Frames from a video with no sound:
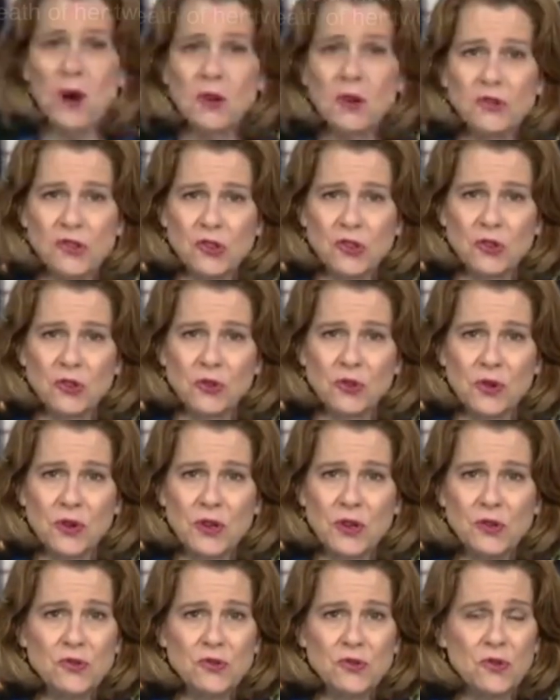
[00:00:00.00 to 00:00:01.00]
children who
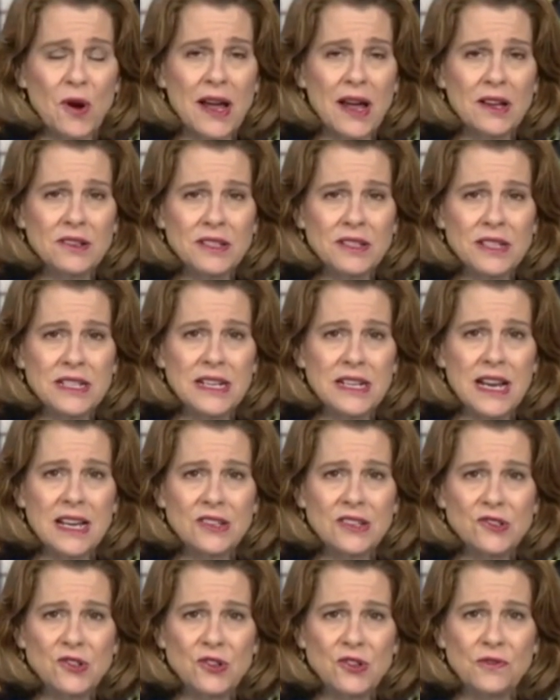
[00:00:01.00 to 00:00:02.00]
drowned in an
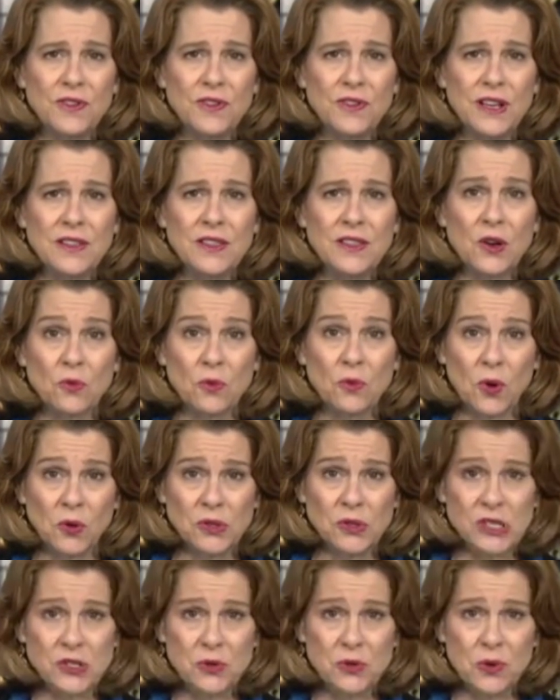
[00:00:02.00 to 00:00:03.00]
SUV that rolled into
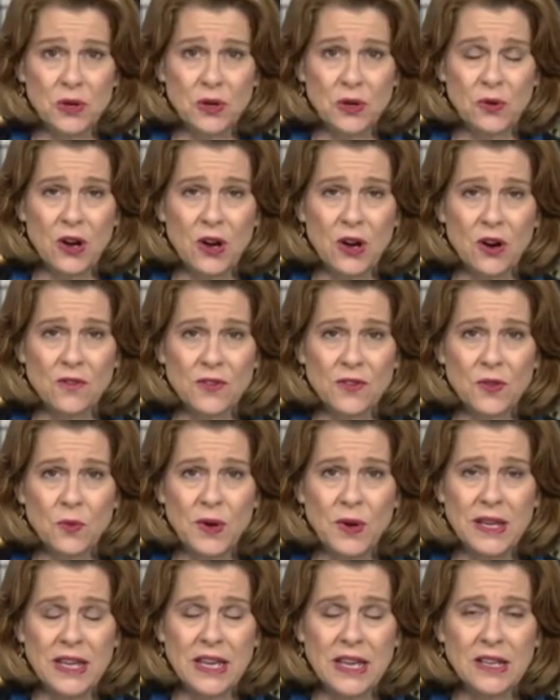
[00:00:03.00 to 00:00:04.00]
a creek over the
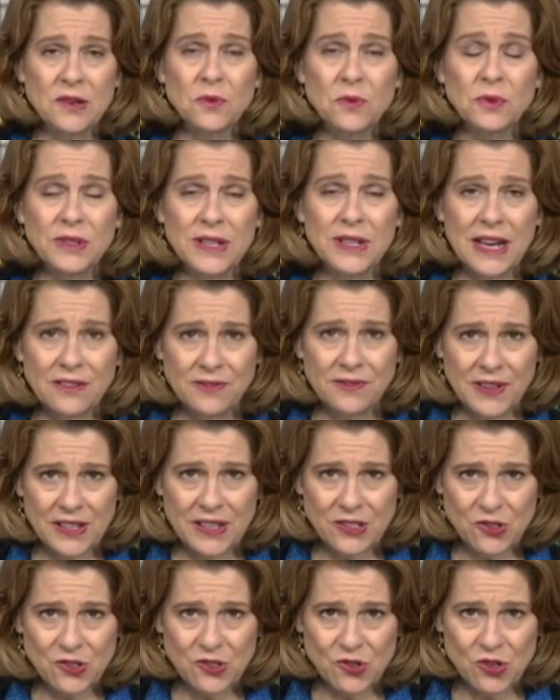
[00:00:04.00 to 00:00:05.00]
weekend will now face
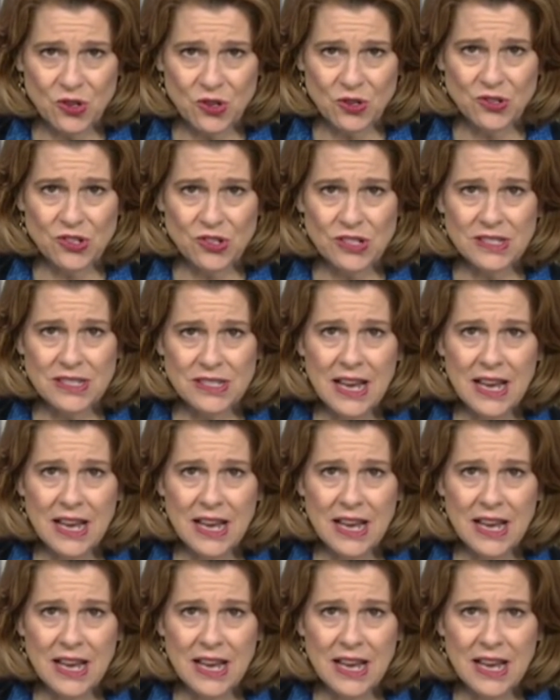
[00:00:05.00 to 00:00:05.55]
charges.